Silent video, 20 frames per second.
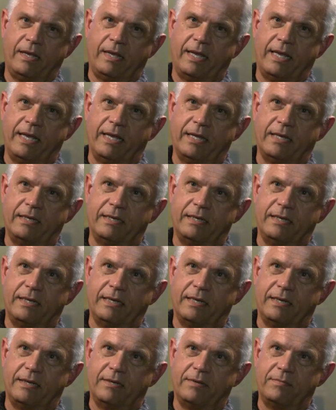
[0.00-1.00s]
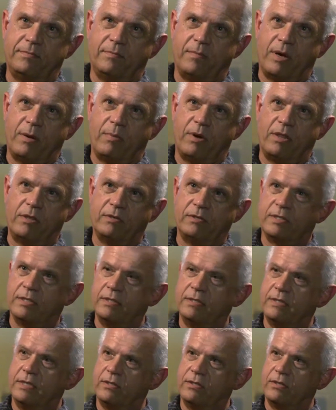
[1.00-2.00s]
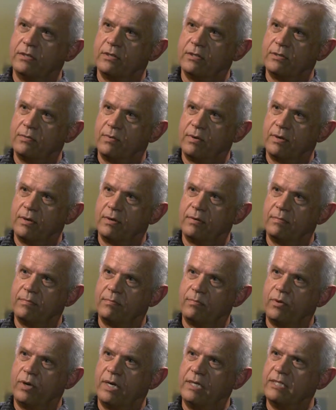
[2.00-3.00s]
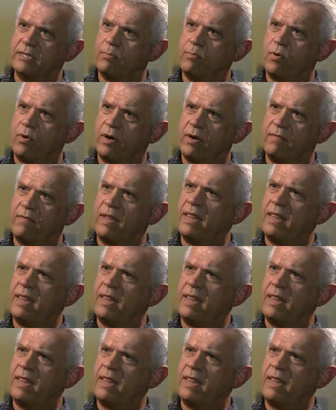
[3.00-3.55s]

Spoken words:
and my brothers and sisters were pretty supportive.